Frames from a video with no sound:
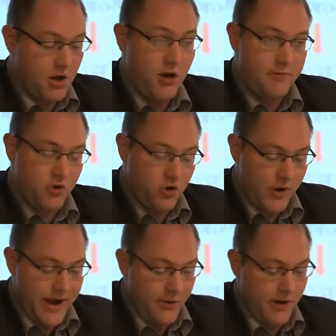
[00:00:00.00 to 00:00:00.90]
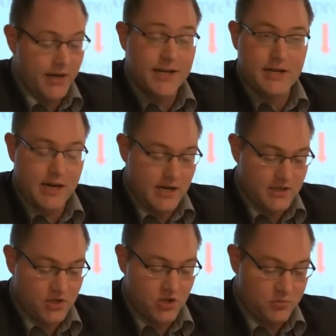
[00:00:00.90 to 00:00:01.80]
of a new era in
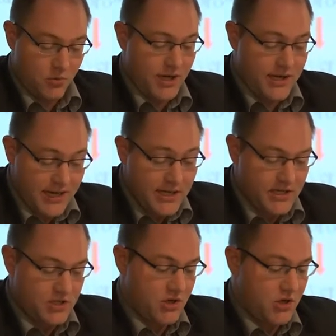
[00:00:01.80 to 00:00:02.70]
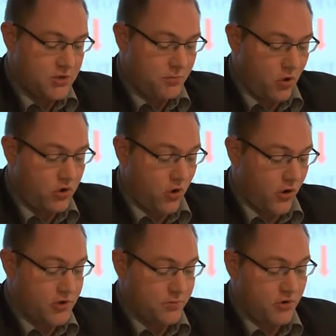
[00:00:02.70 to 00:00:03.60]
Danish small
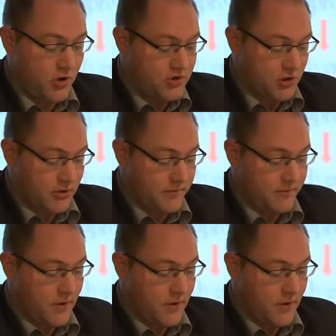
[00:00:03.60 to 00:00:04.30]
coins production.